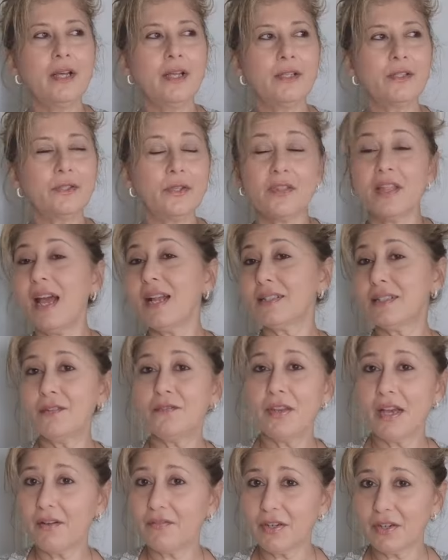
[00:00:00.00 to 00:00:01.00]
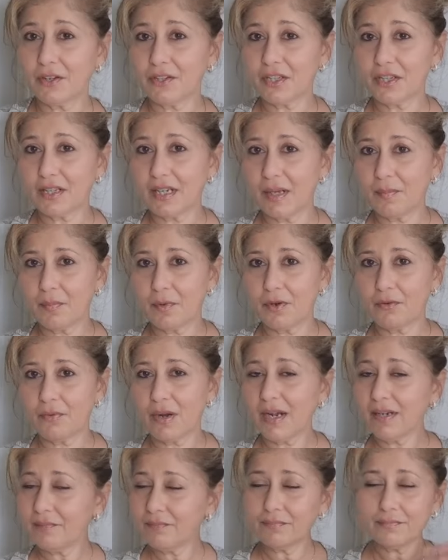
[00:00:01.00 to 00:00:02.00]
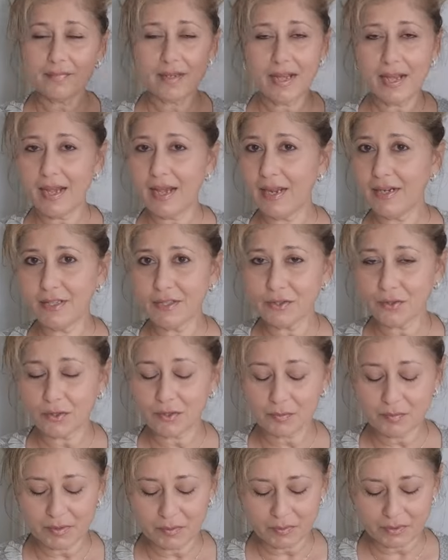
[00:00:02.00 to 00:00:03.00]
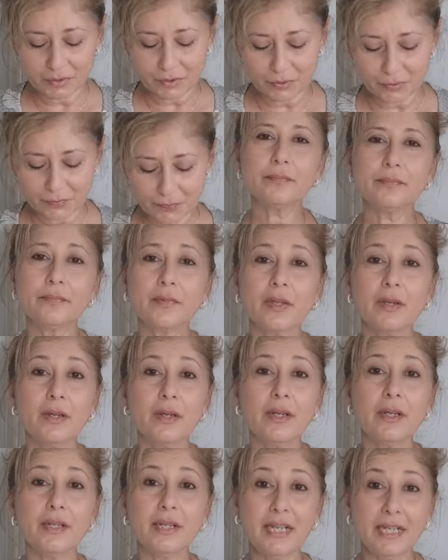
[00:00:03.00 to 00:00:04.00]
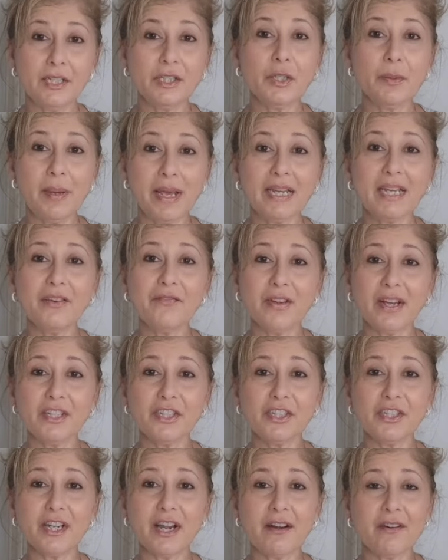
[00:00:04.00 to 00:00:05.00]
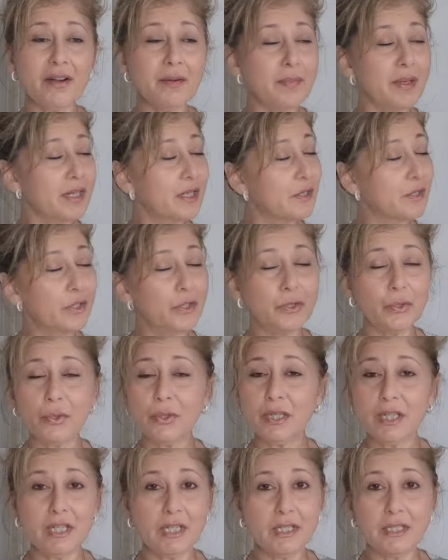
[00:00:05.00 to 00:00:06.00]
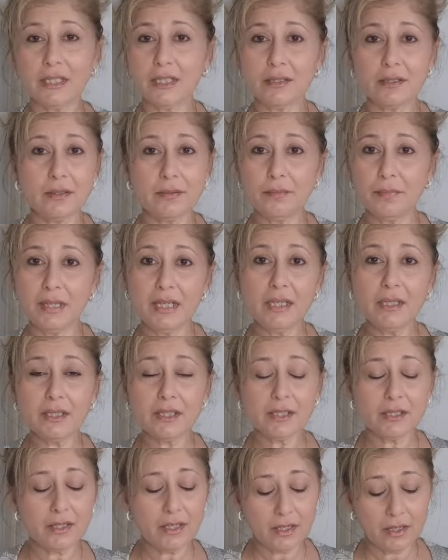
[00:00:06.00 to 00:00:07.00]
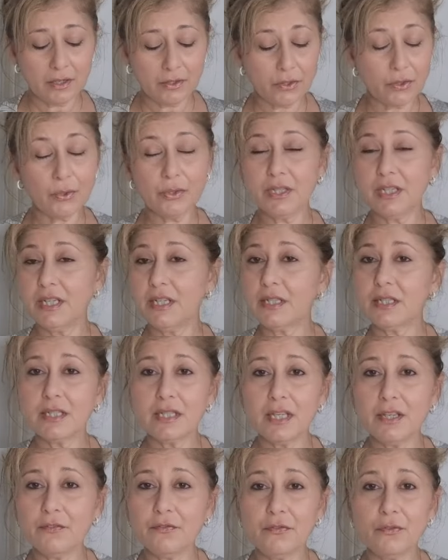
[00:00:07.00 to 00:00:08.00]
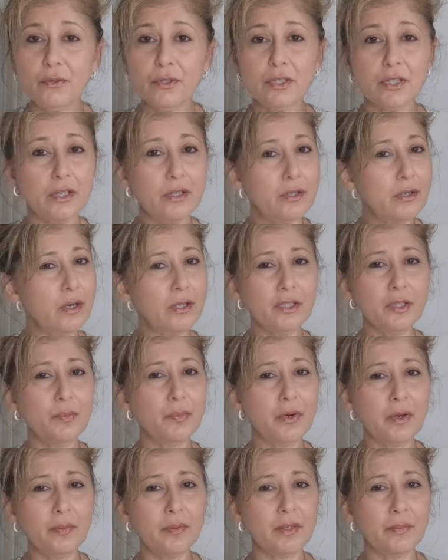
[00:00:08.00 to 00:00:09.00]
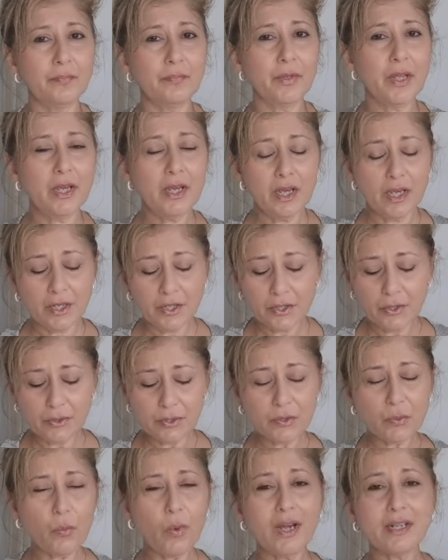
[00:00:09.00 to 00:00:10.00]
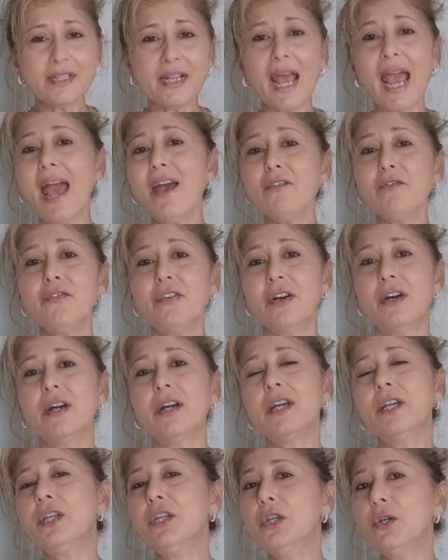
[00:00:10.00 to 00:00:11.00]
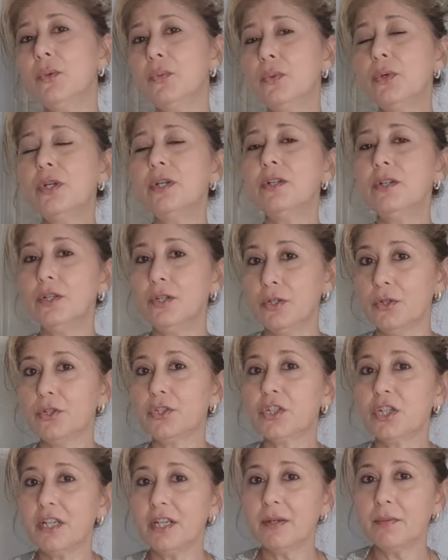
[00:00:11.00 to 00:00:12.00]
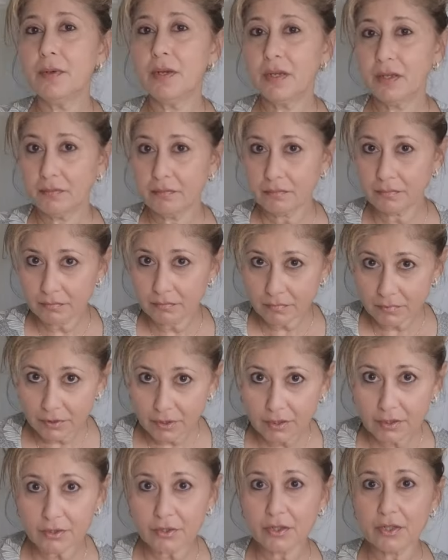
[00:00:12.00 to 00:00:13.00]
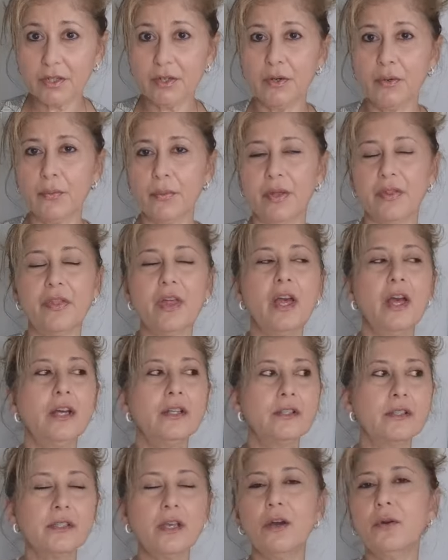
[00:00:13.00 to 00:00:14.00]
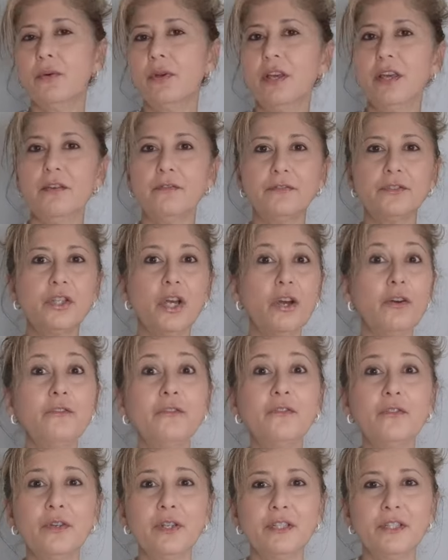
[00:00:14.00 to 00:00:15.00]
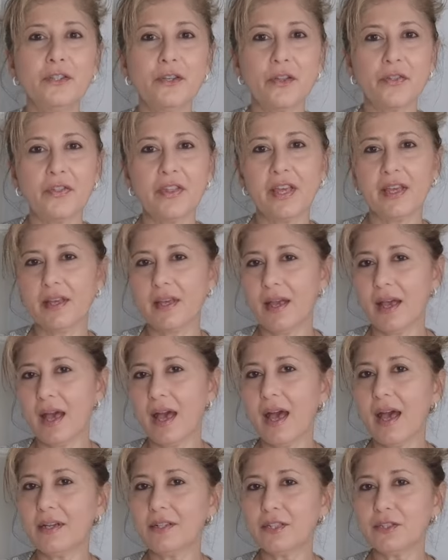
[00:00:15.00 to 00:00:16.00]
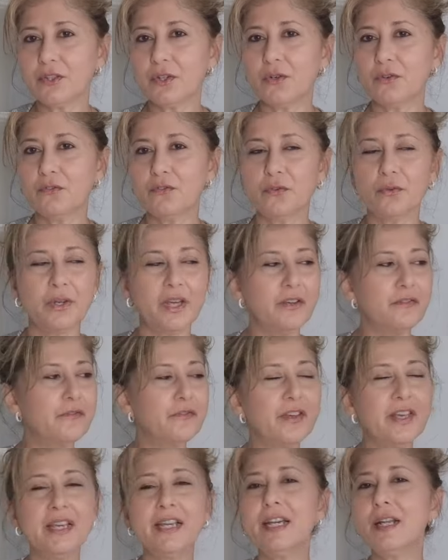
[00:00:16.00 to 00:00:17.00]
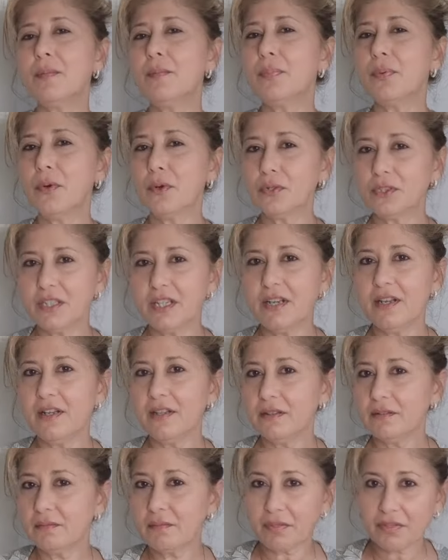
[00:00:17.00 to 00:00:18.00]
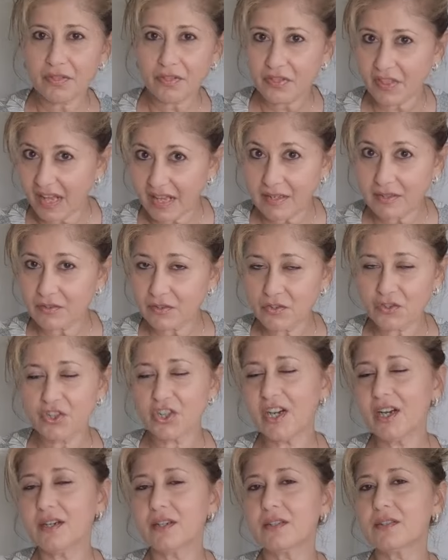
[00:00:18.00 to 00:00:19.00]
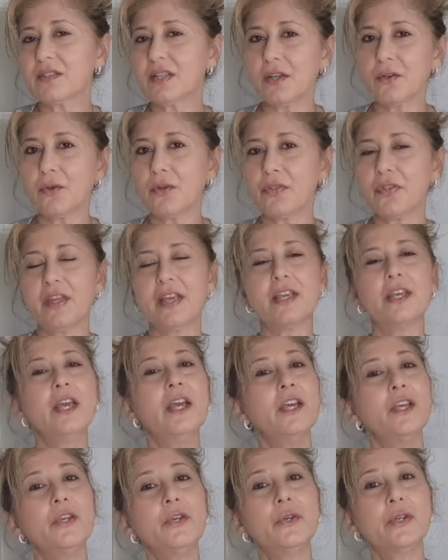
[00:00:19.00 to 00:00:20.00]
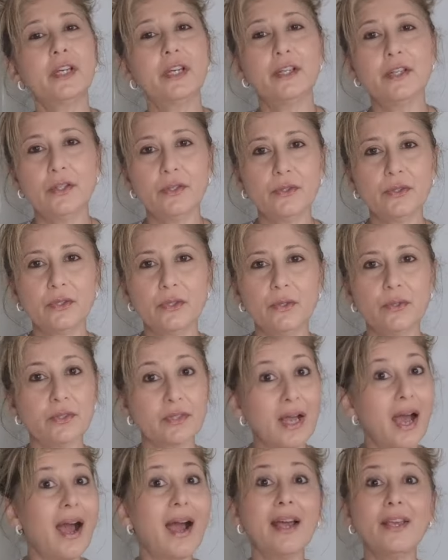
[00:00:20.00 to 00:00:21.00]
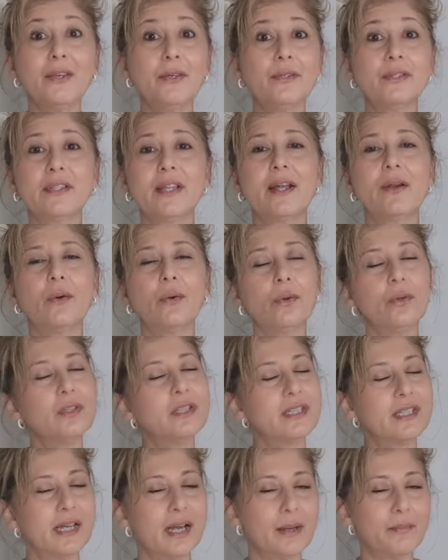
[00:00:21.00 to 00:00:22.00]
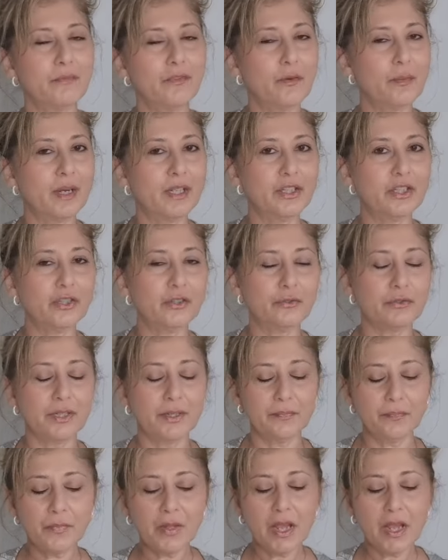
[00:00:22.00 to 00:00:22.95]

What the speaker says: So that's if you haven't got a clay pot, right? Any saucepan will do. Need to make it vegetarian because you don't eat meat, don't eat seafood? Not a problem. Use whatever you would usually cook with. So if tofu is your thing, add tofu. If vegan protein things, chunks are your thing, you can use those. I use that all the time for my children.